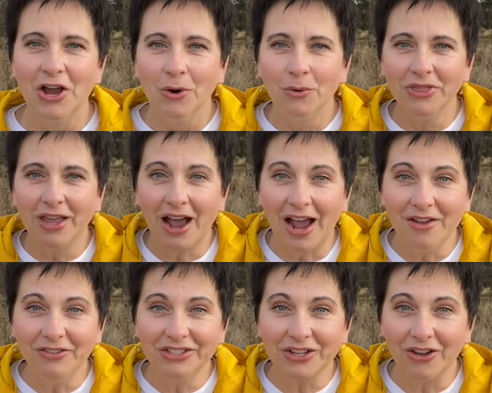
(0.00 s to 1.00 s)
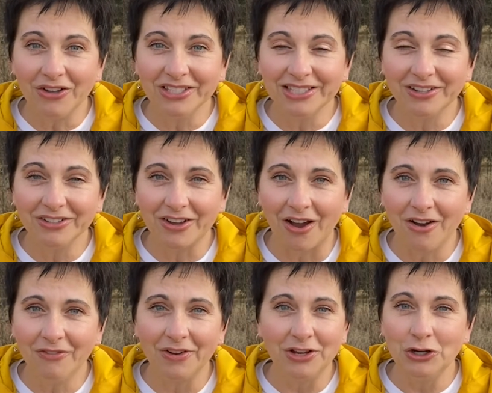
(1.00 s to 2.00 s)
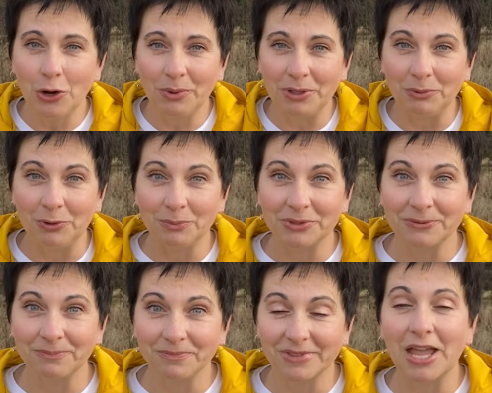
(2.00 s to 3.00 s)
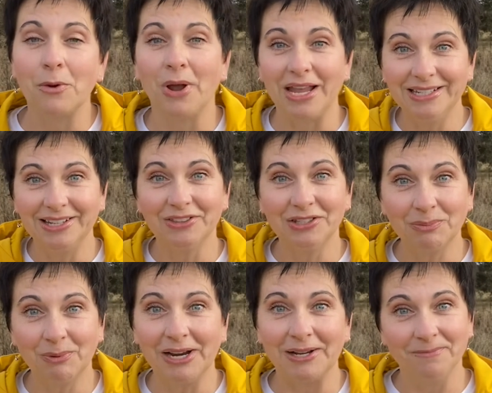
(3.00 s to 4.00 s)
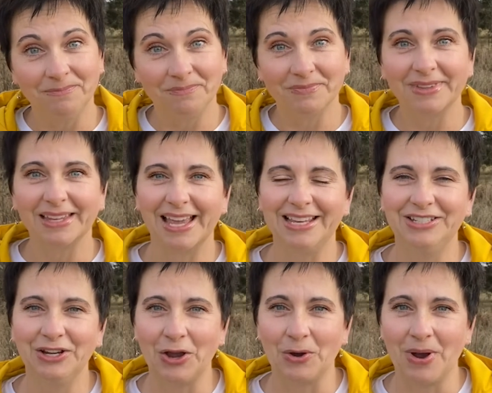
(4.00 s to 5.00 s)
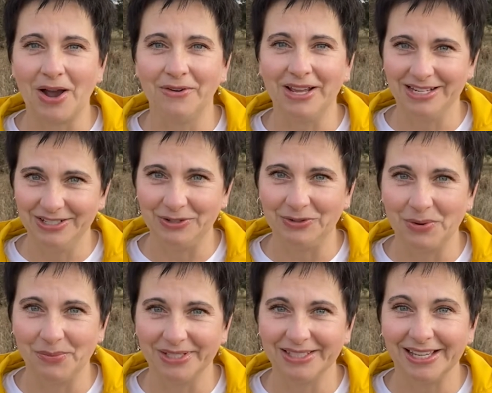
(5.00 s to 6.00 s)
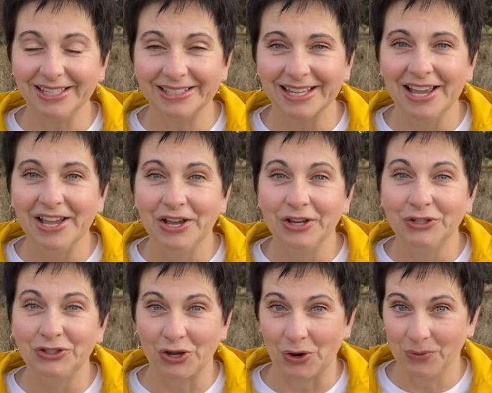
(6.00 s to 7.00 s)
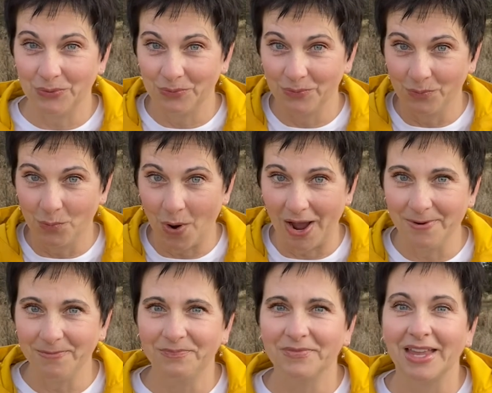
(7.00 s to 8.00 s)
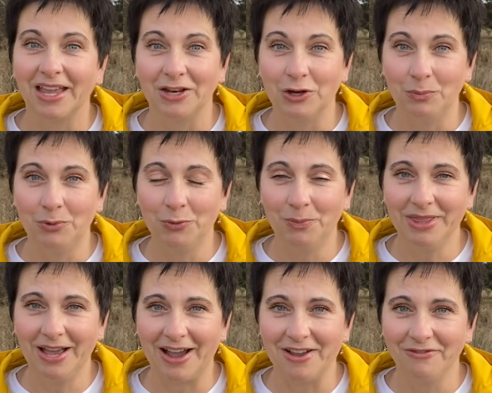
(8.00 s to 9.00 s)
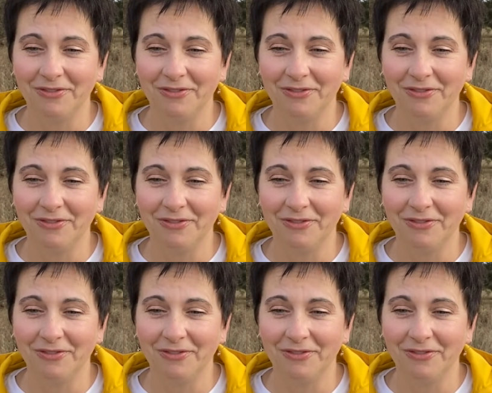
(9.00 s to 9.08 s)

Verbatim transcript: When the hive is all sealed off, nobody poops. They wait until the spring to go out and do their business. So, one, no poop in the hive.